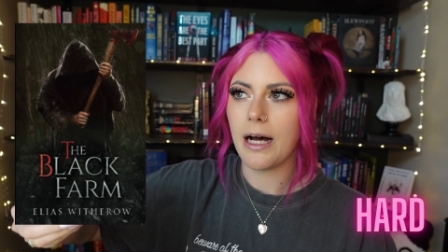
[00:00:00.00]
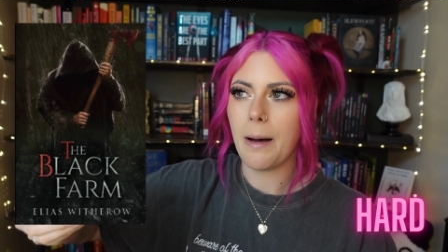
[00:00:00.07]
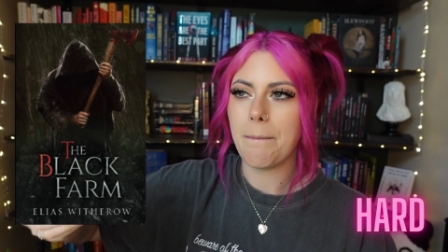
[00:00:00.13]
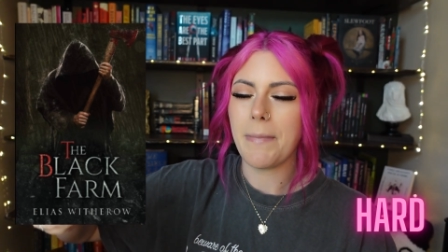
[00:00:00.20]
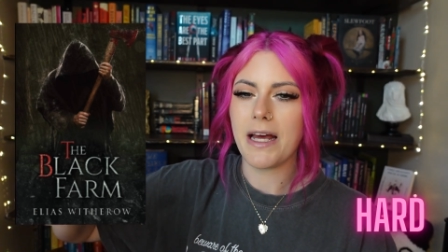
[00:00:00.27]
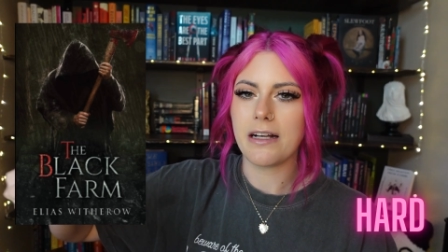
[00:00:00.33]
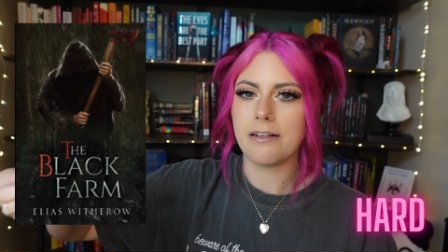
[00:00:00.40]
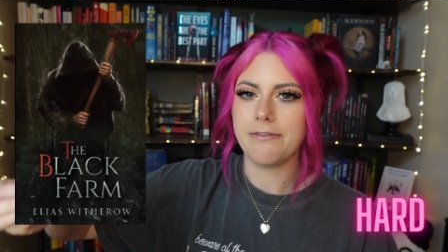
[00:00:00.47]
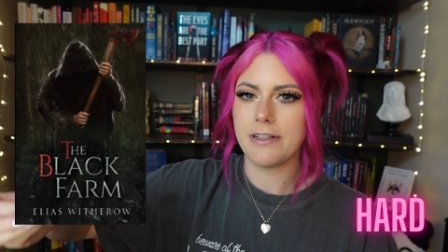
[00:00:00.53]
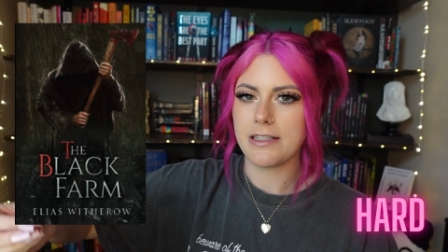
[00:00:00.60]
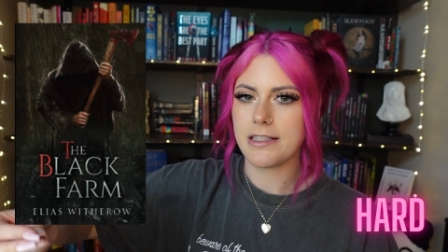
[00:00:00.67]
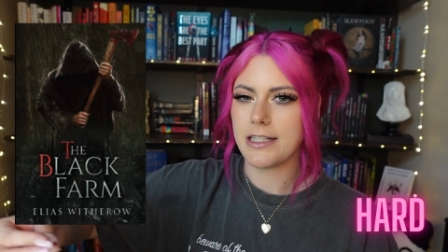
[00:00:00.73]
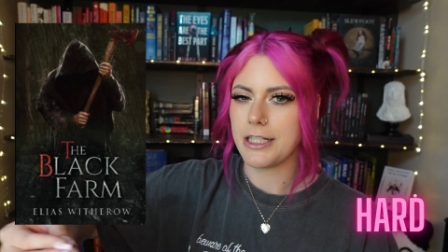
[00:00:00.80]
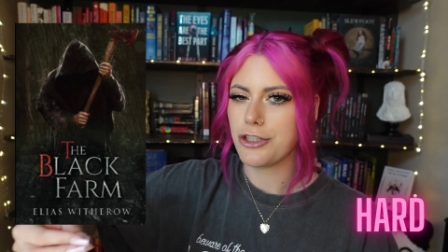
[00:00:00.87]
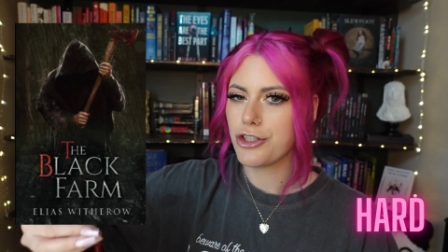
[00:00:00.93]
a
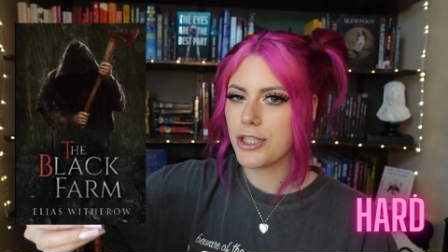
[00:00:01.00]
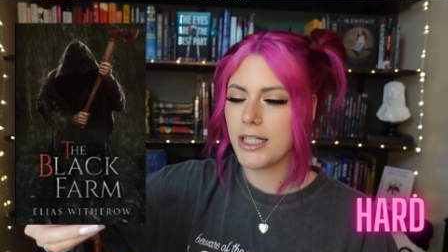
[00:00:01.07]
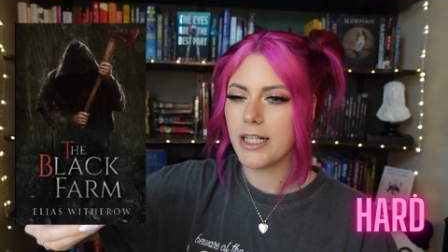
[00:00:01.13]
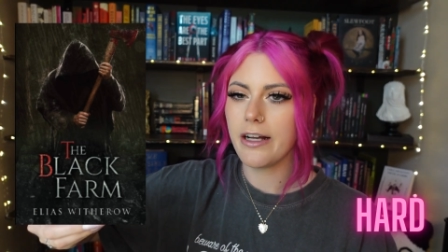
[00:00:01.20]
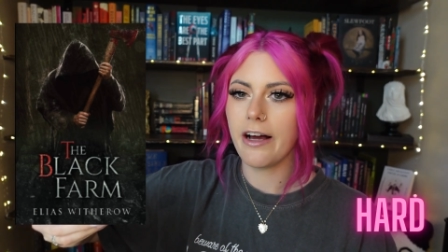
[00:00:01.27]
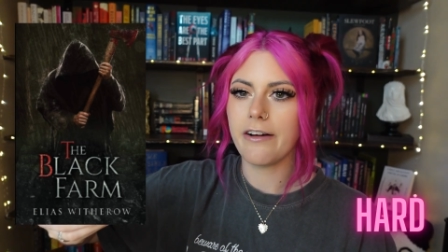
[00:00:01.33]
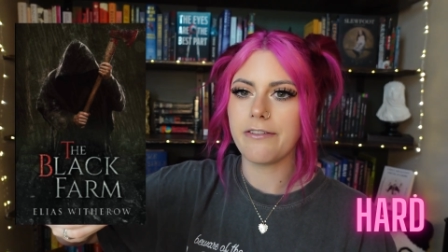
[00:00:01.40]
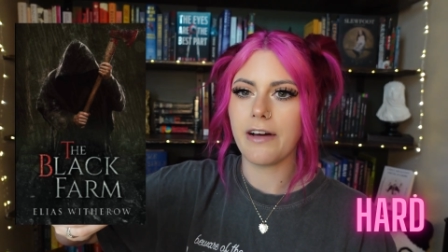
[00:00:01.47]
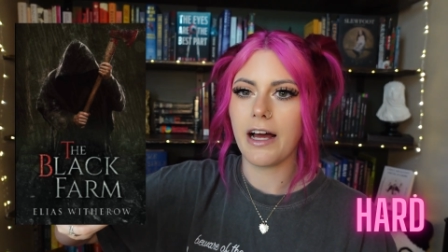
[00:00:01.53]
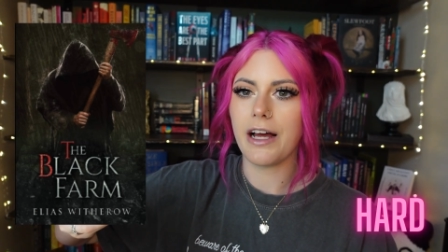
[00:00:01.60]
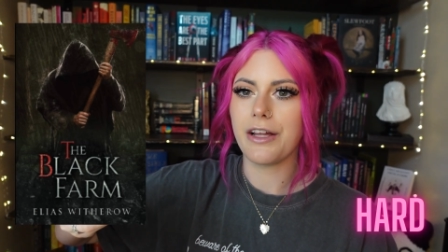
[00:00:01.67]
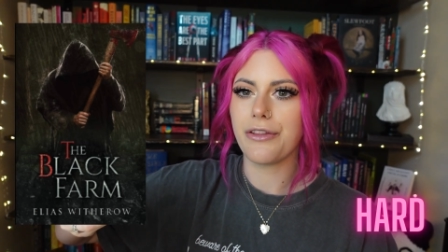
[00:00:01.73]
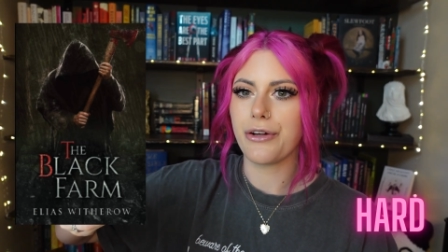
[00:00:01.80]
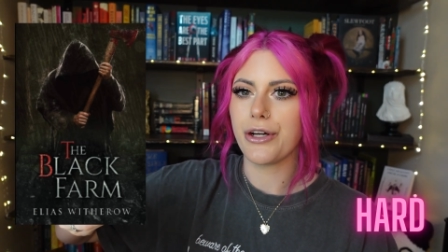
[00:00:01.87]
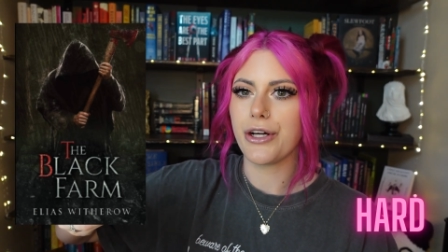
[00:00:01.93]
manifestation of
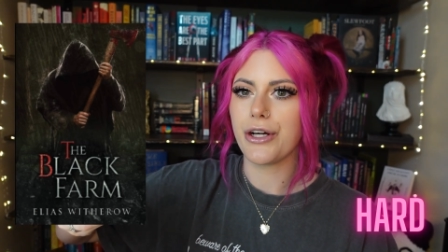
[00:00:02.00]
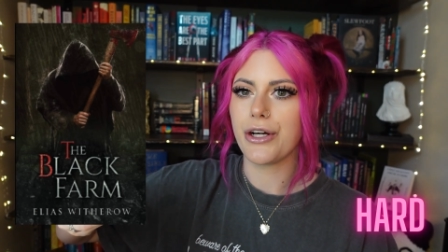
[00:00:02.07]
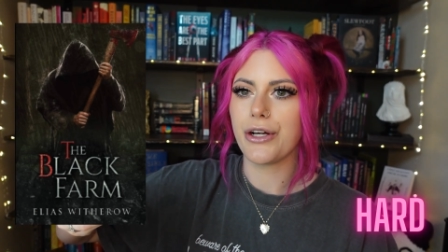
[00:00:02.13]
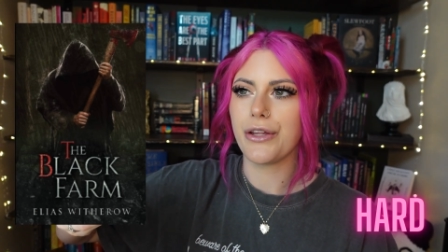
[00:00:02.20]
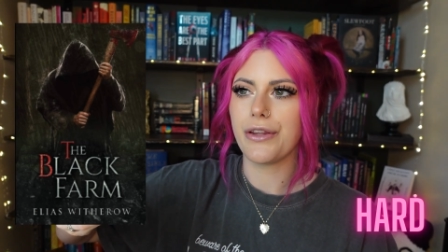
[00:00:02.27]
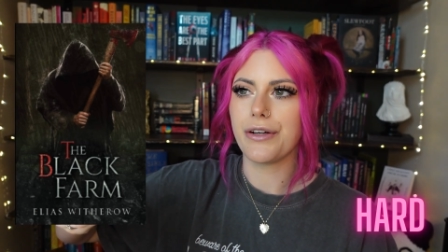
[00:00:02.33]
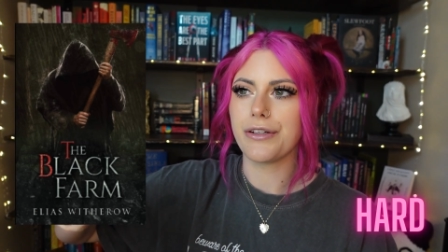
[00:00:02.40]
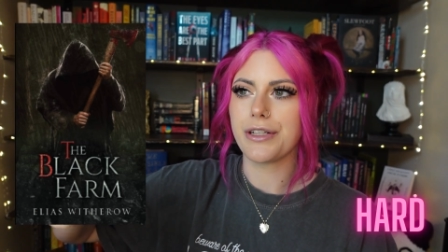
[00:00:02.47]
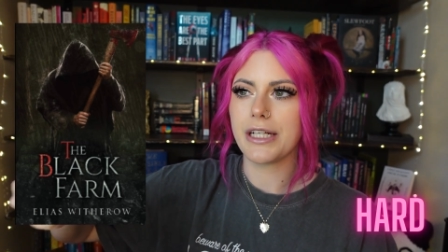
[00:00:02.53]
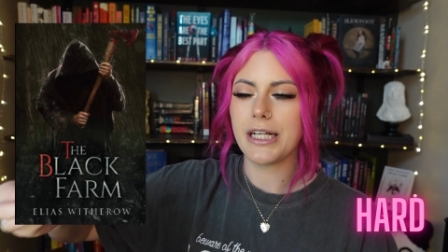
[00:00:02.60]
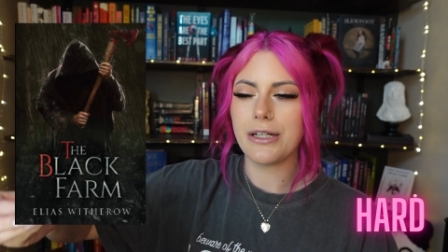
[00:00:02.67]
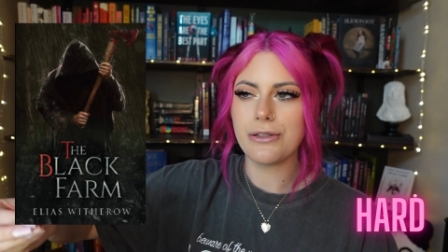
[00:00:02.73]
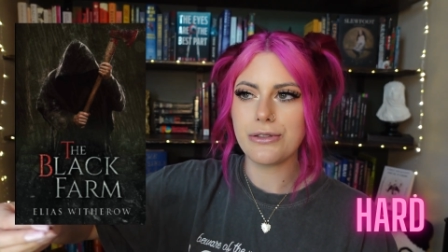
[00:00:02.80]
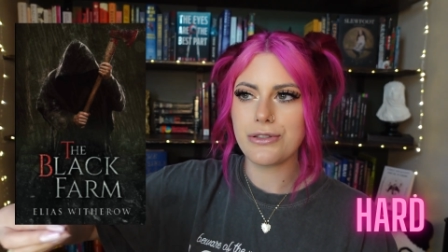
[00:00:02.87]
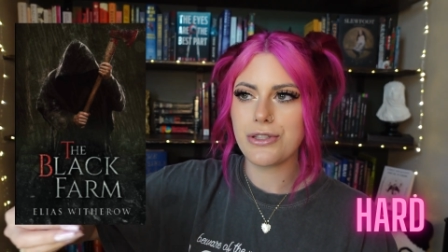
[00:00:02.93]
either their
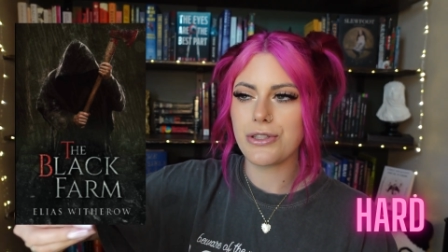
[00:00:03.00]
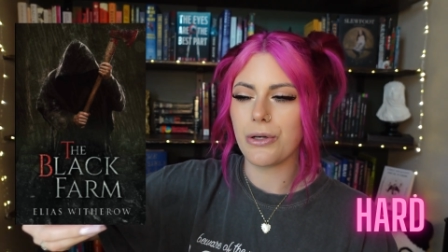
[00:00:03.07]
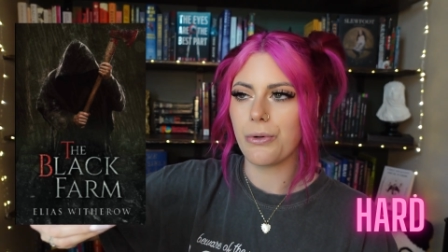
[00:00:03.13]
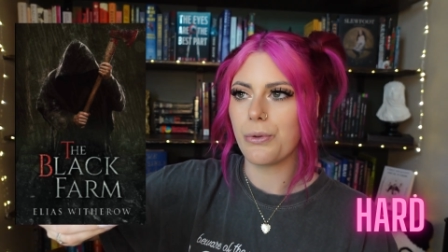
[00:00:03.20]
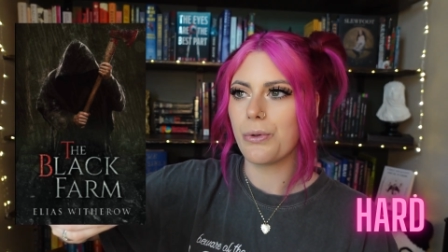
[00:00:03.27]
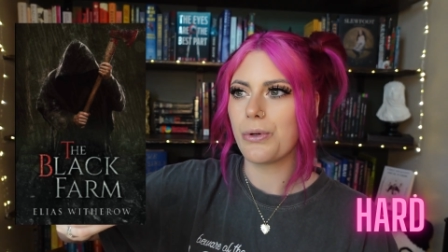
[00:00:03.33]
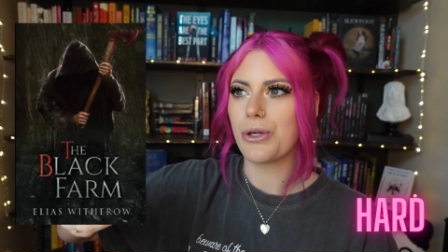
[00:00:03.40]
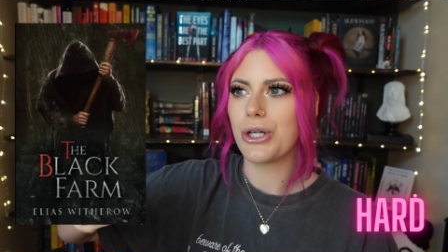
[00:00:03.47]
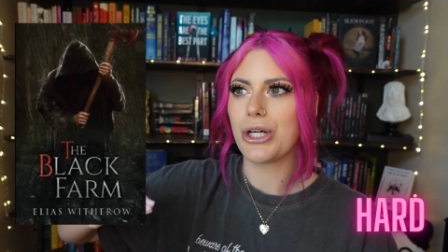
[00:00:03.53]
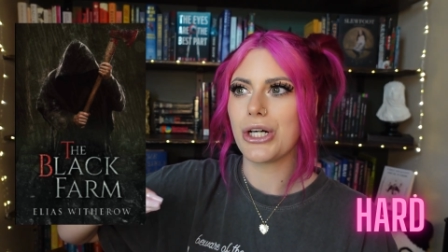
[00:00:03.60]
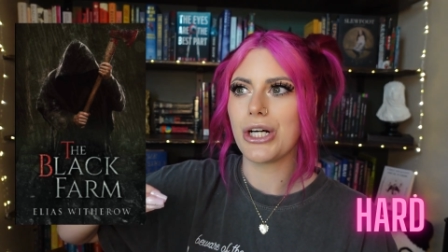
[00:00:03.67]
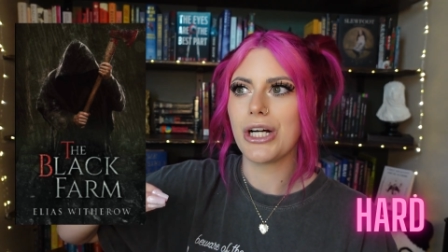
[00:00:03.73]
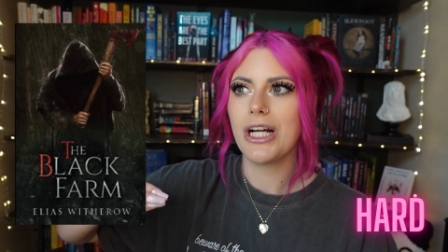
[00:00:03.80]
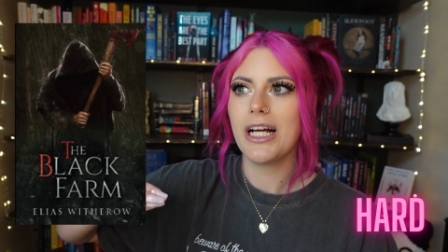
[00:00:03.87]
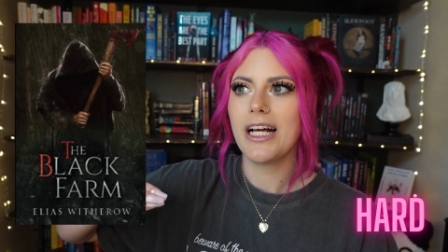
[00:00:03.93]
guilt
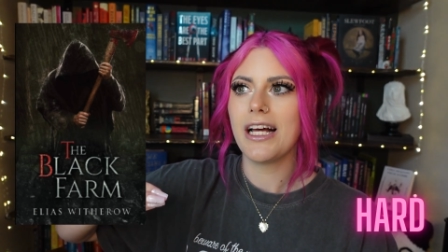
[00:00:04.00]
or